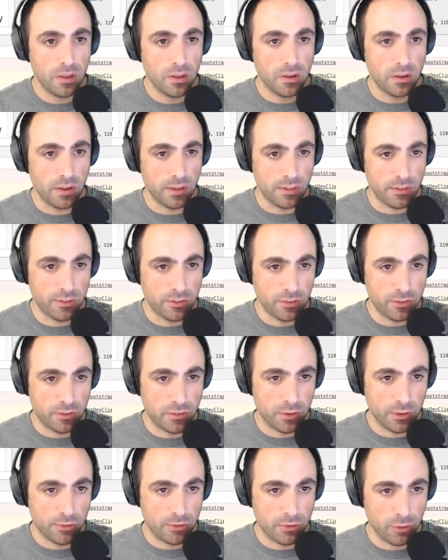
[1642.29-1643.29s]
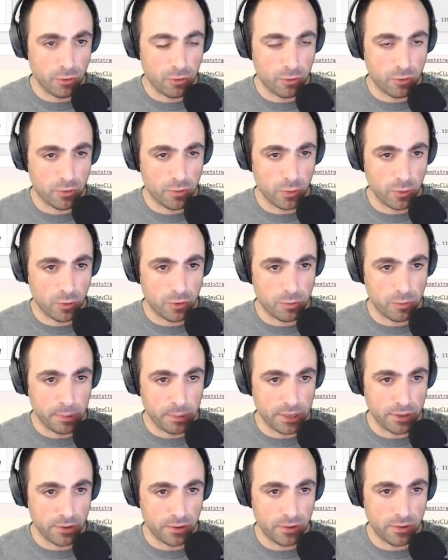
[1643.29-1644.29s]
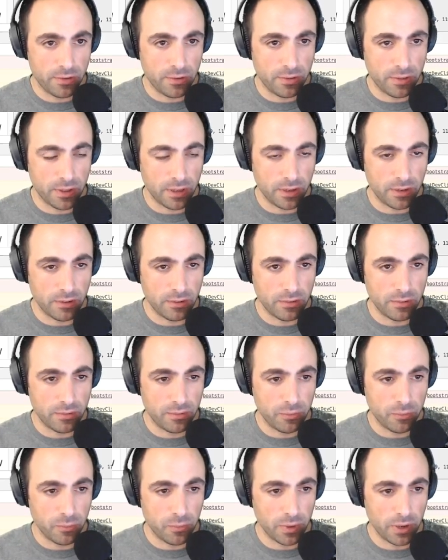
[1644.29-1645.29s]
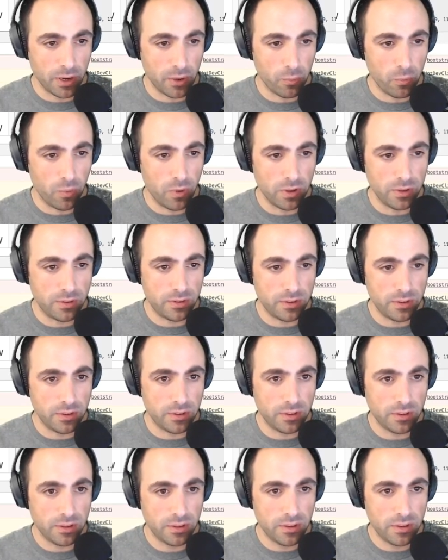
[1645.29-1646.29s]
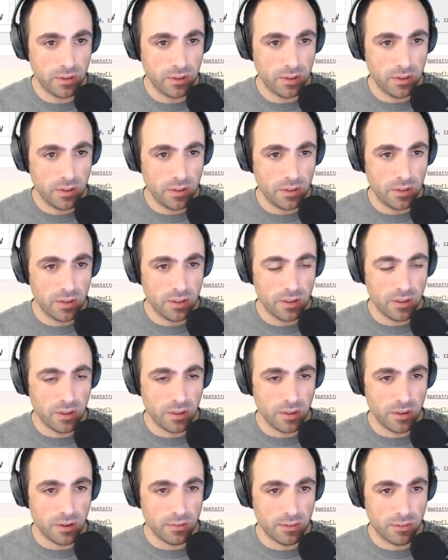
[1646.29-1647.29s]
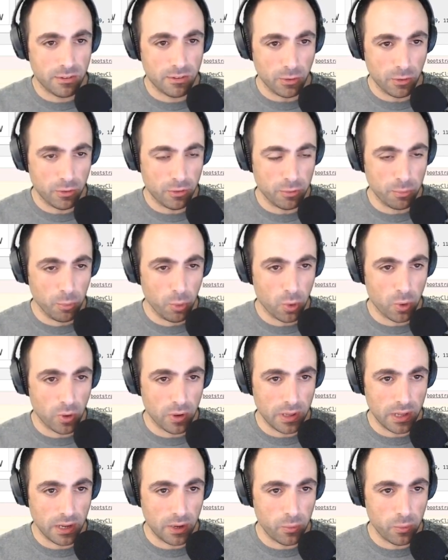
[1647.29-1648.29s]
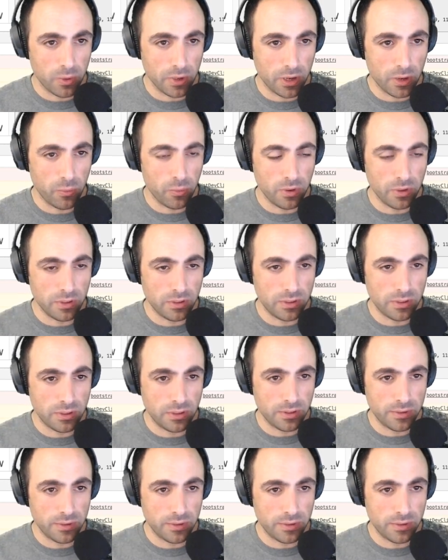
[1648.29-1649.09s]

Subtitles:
All right, this looks better than what I wanted. This looks more like what I wanted.